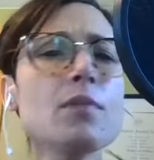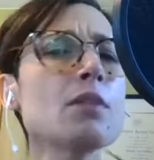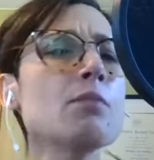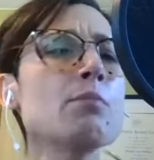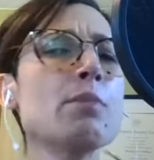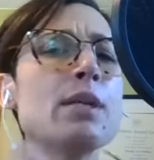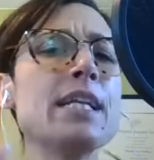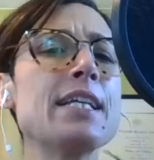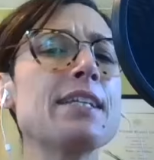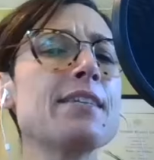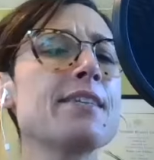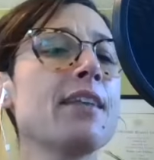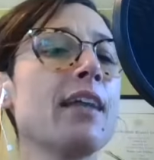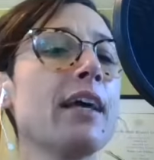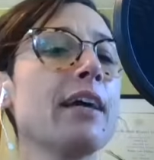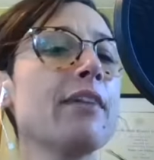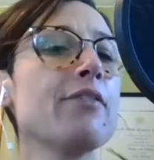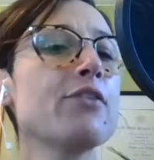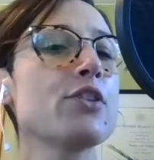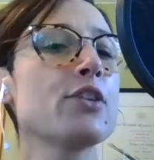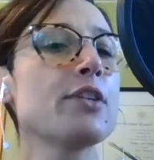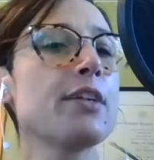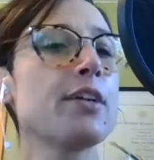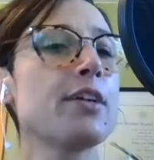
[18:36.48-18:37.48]
But his life
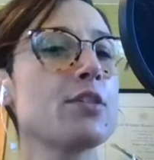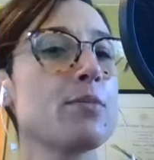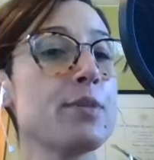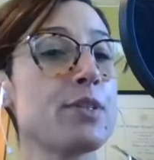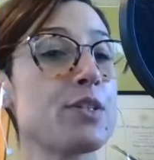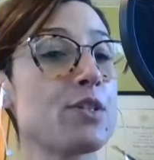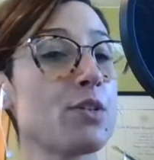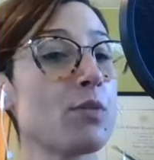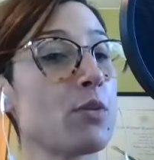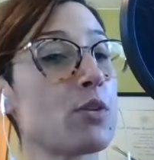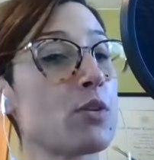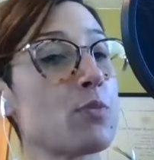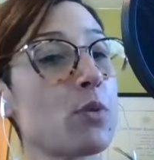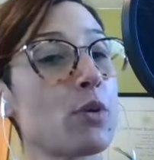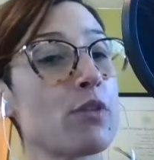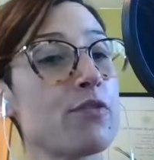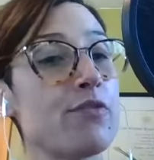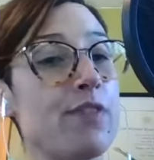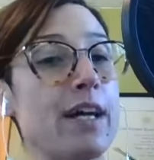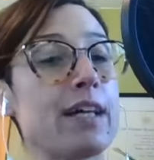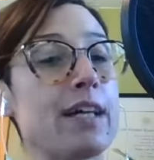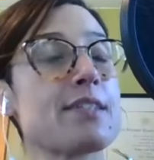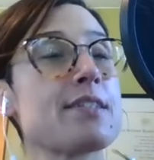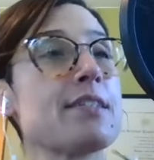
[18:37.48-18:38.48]
turned out to be so much more
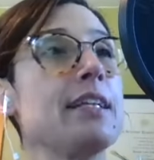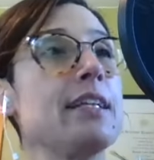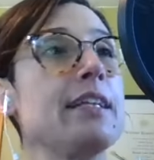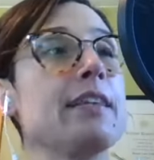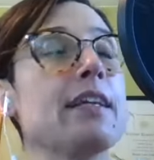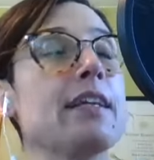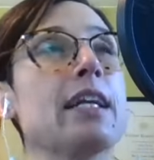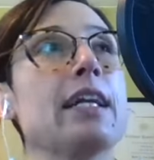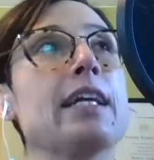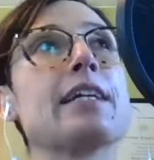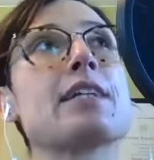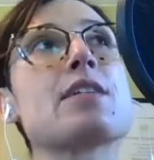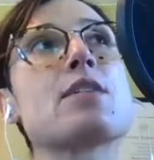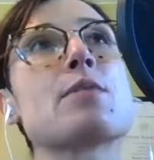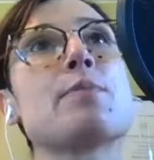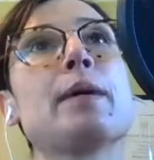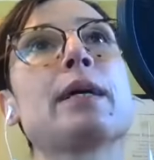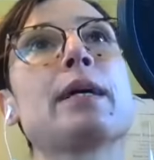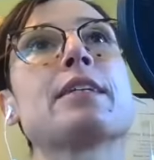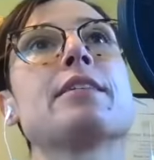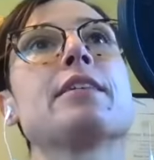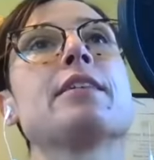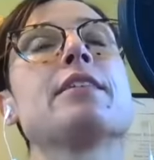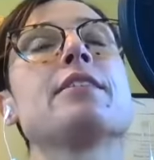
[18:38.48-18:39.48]
fascinating than I
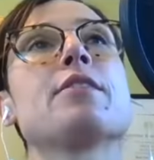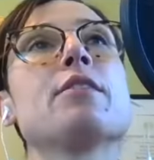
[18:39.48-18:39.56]
expected.